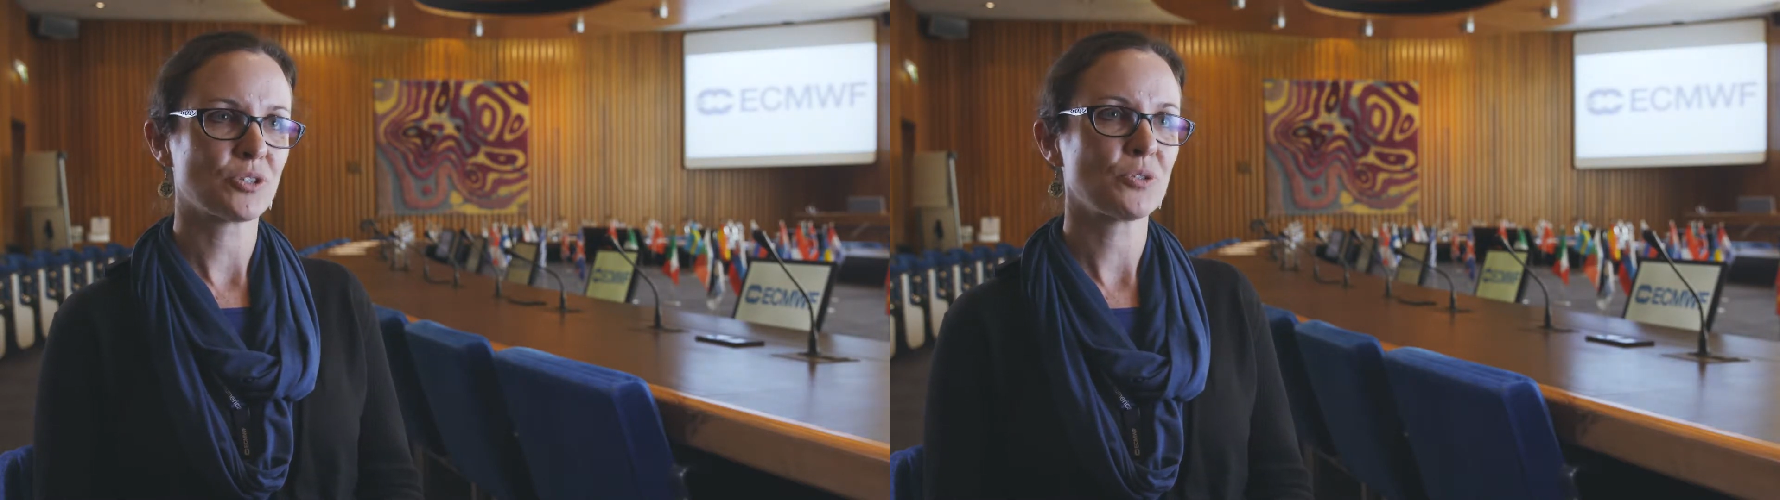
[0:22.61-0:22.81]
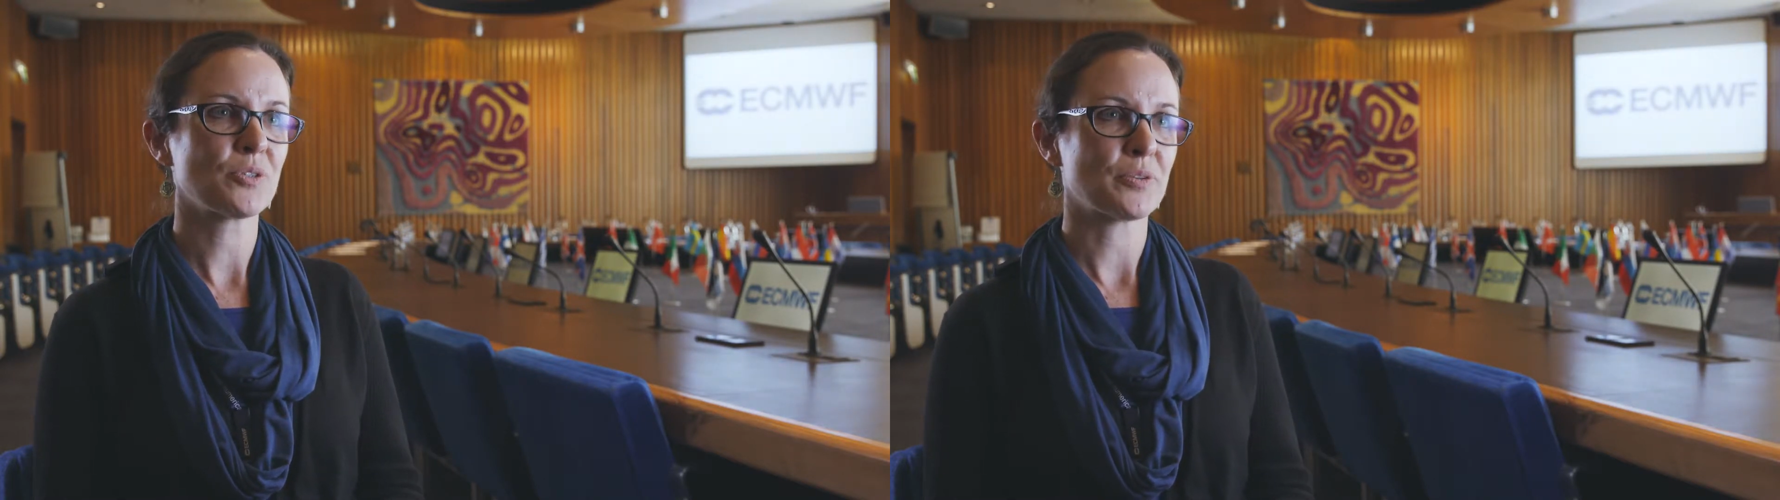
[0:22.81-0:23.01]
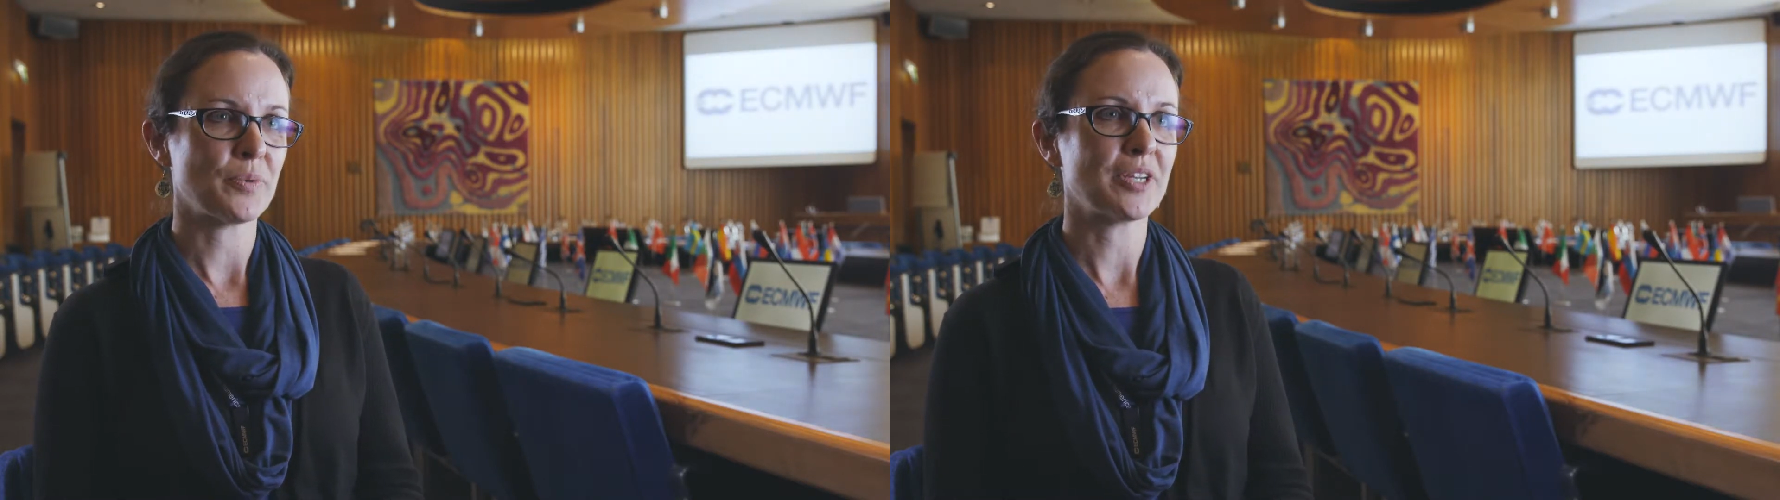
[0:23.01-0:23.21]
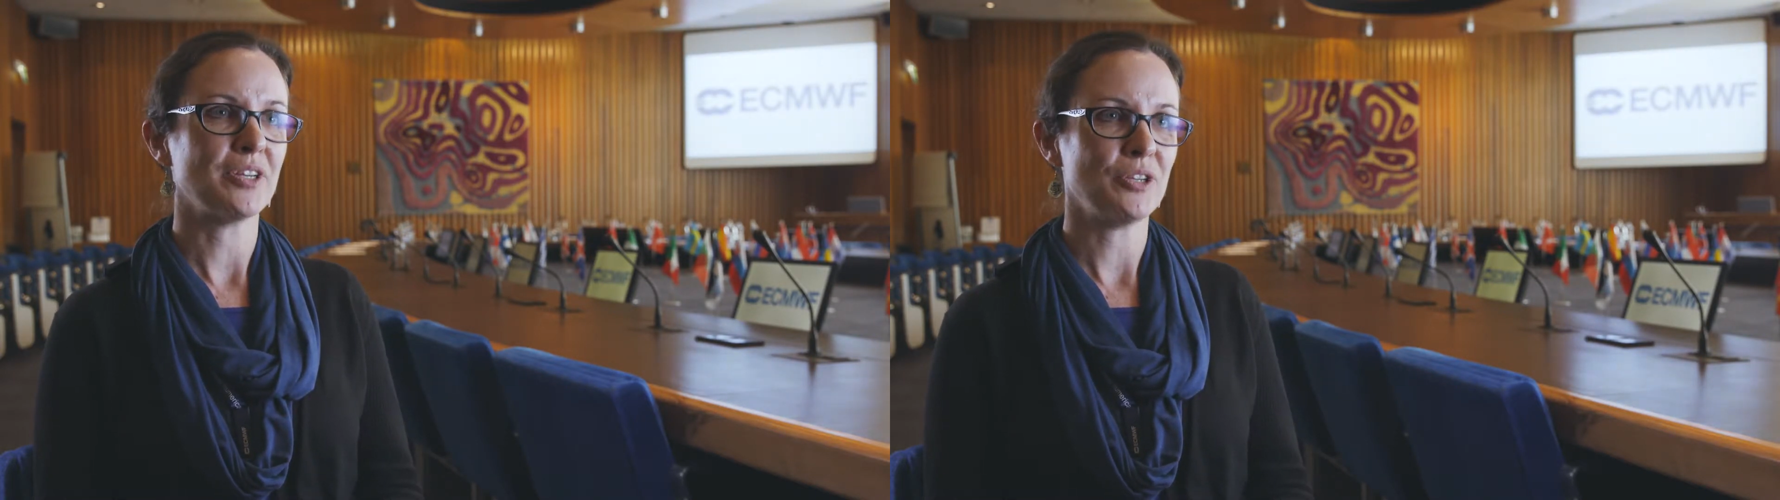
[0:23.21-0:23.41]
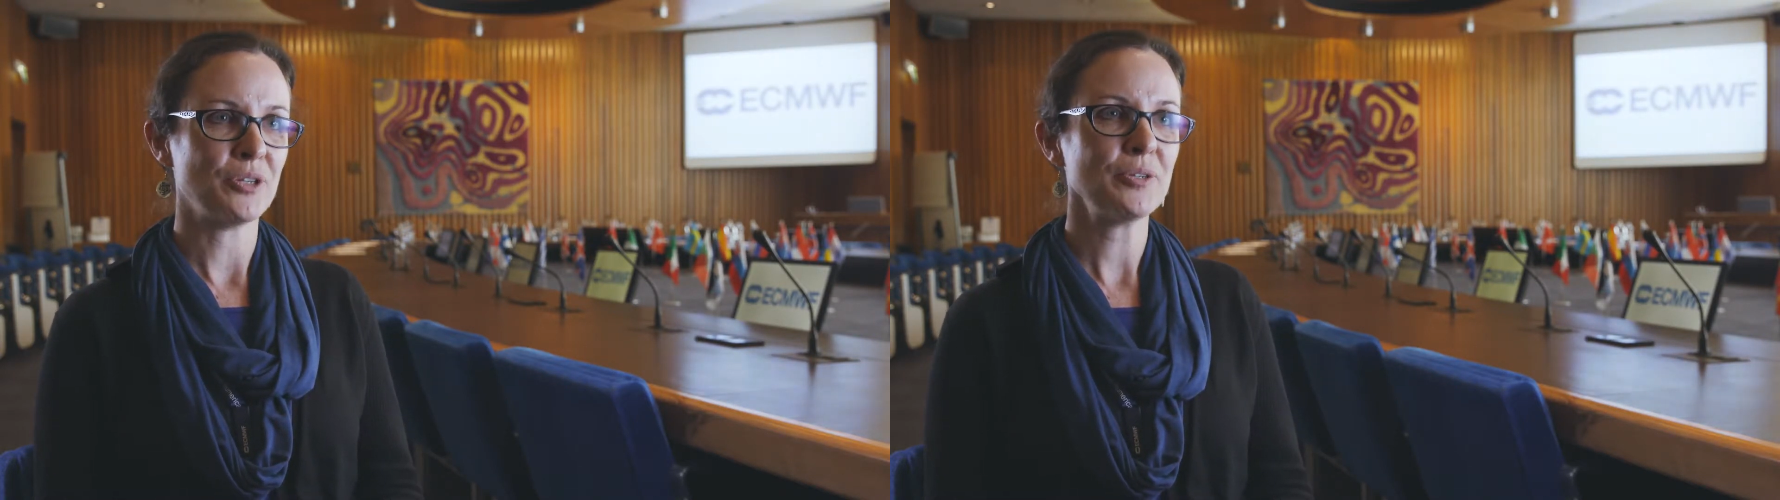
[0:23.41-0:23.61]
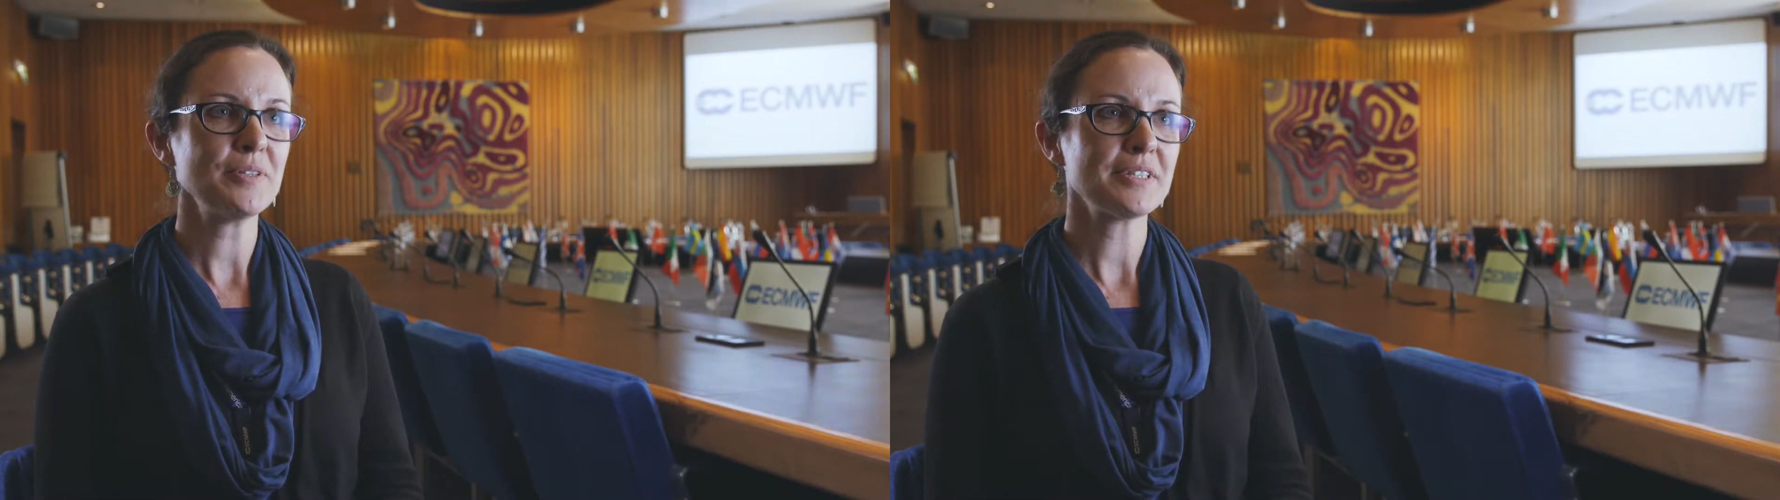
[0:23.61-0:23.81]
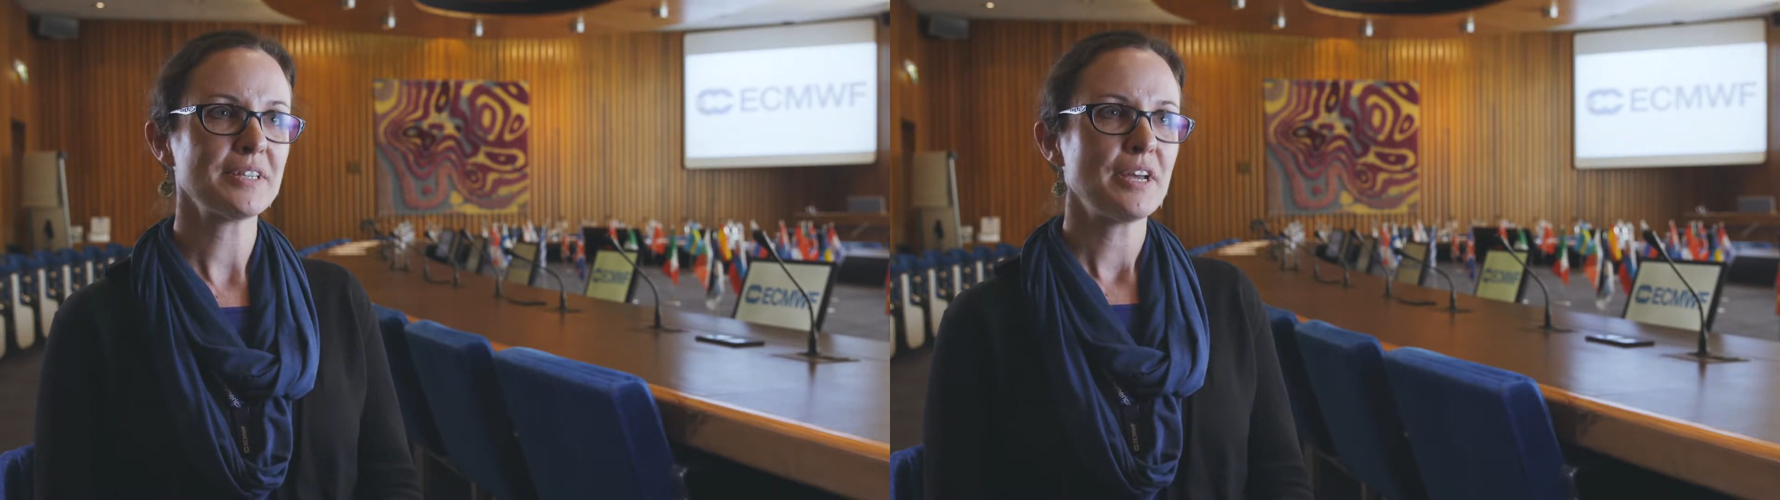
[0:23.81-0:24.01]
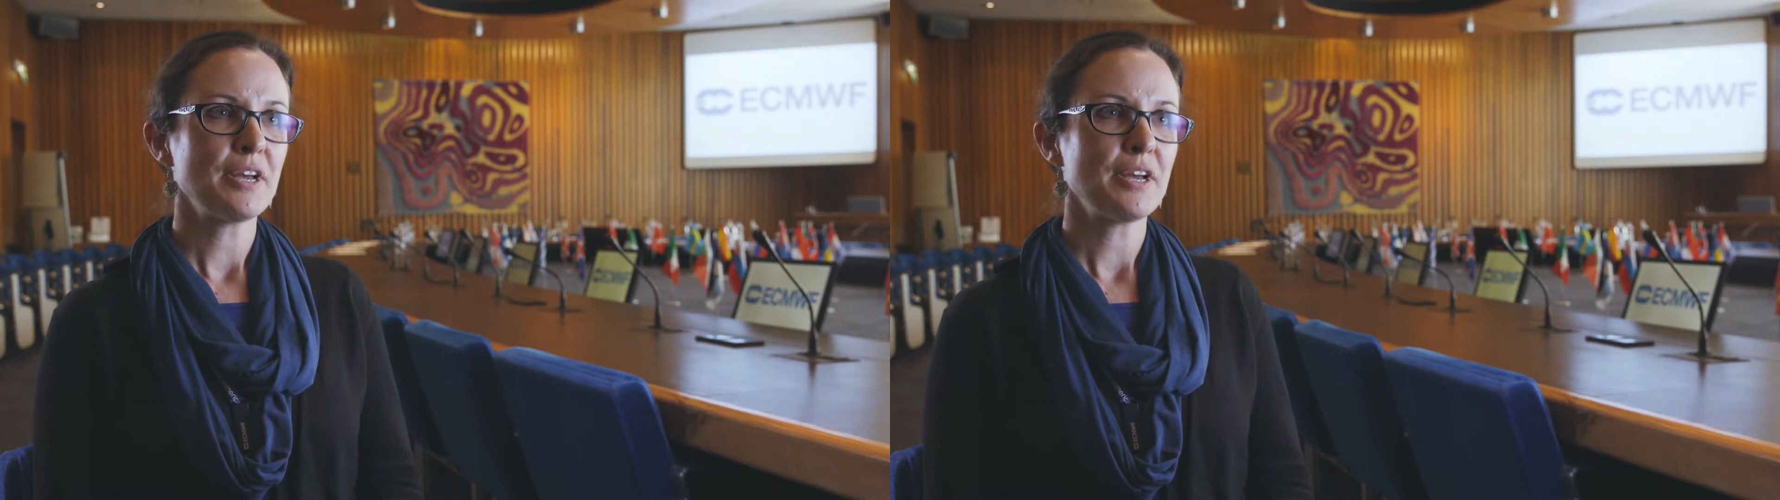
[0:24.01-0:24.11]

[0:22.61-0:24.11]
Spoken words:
tools that we can use.